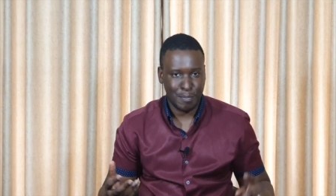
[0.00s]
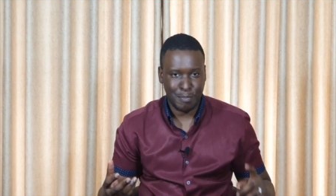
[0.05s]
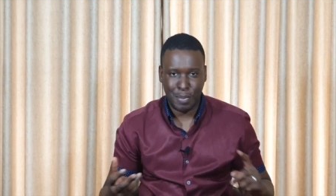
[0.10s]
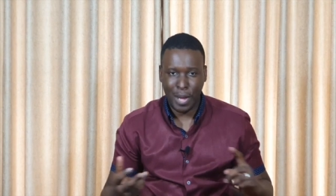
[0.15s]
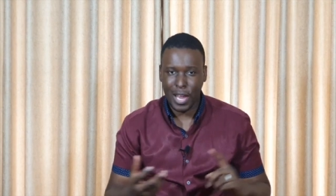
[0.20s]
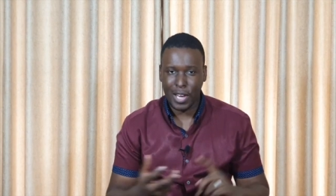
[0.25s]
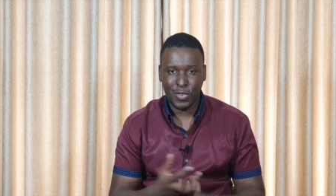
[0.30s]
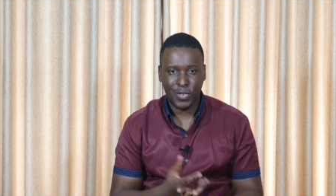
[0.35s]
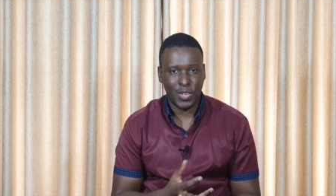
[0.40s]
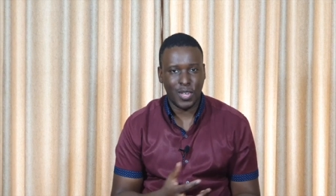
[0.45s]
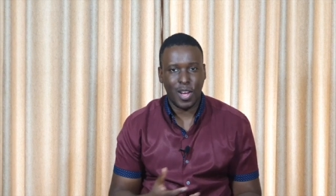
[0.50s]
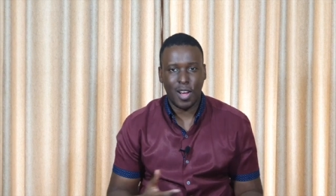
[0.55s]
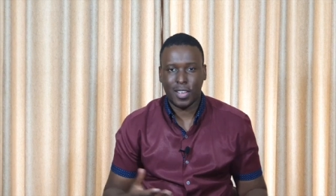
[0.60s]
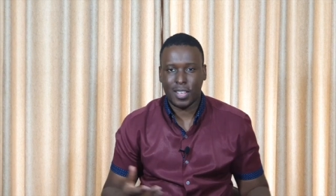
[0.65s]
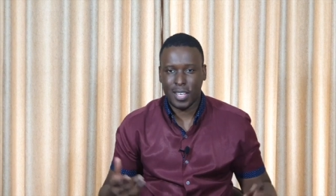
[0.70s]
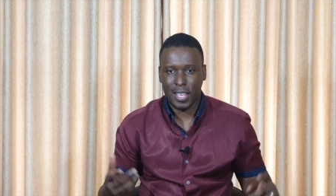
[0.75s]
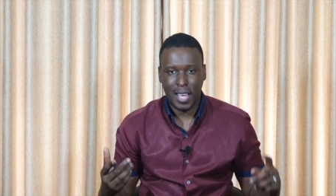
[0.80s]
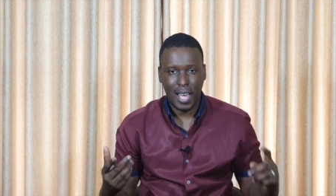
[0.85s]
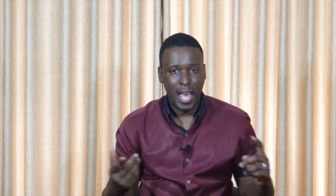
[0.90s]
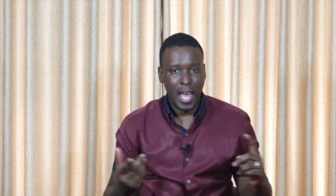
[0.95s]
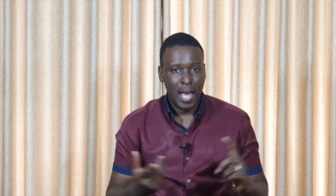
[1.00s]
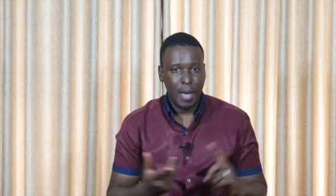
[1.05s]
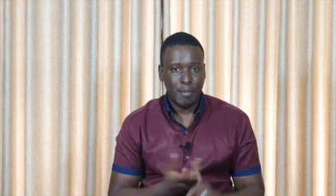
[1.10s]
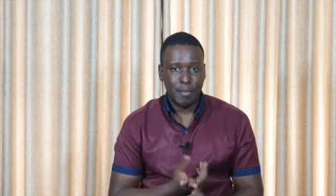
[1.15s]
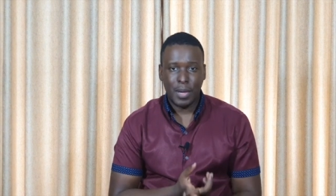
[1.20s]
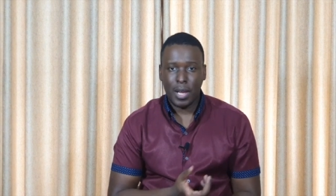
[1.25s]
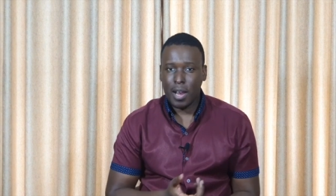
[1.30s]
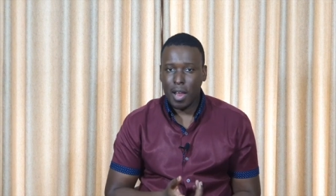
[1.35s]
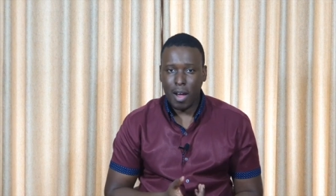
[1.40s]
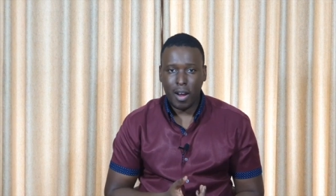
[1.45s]
patriarchy,
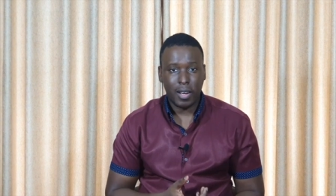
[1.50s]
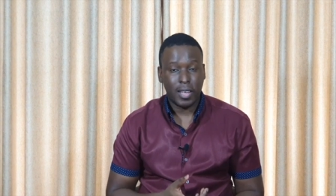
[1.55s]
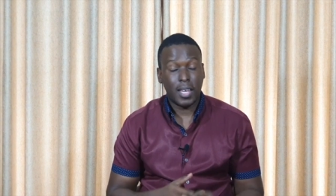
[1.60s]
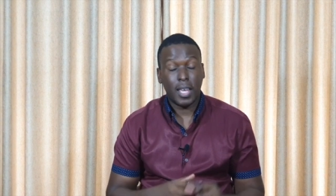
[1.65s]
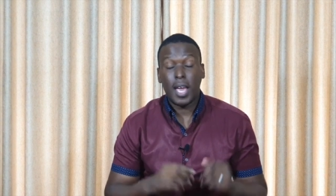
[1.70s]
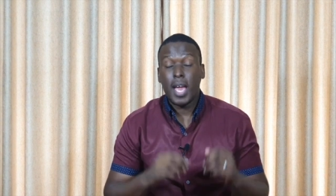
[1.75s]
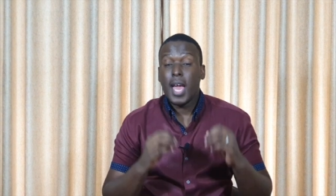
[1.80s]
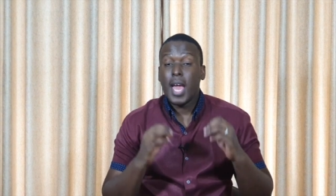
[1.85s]
malarkey.